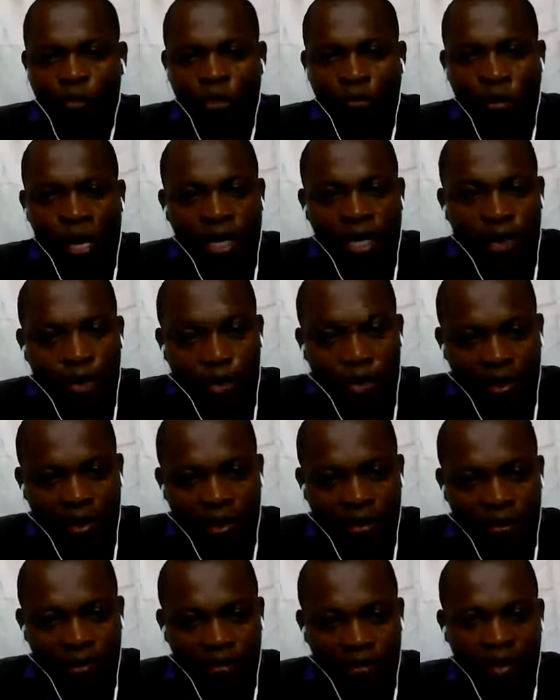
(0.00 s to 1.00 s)
We make
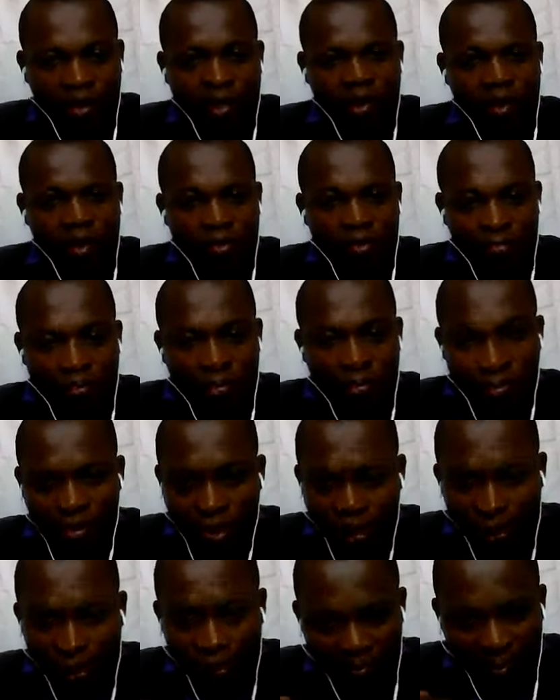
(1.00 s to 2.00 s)
choices,
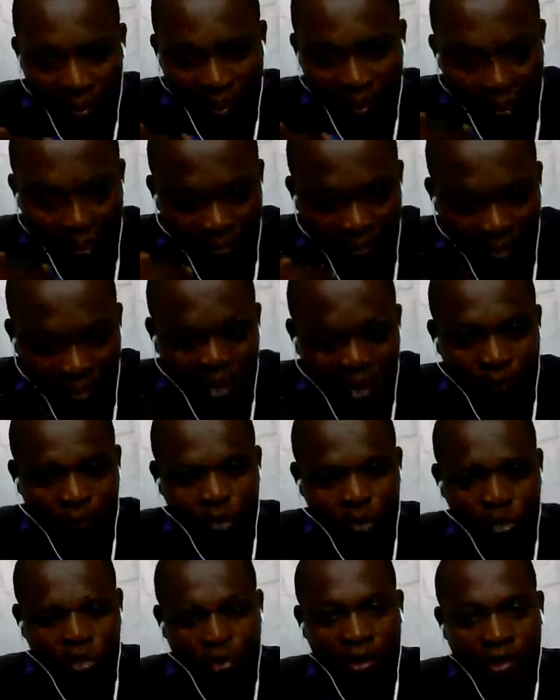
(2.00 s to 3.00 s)
and these
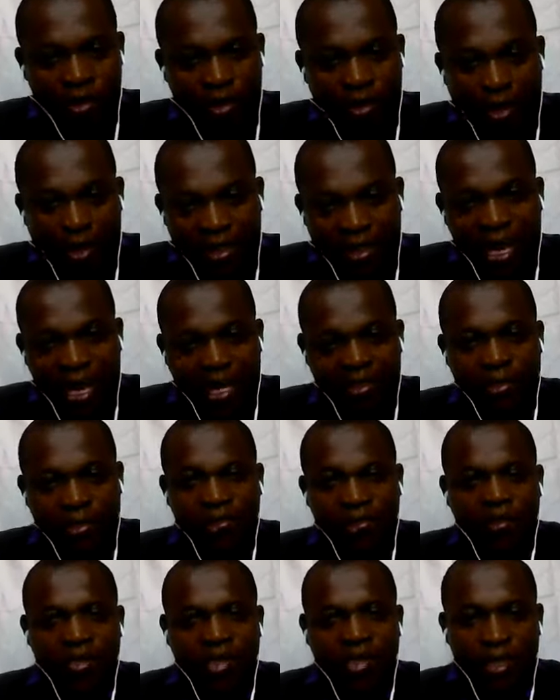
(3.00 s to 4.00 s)
multiple choices lead
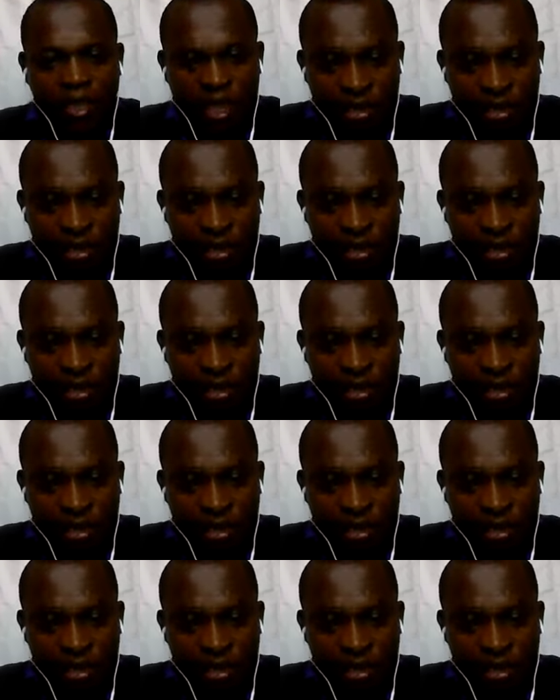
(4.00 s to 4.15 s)
us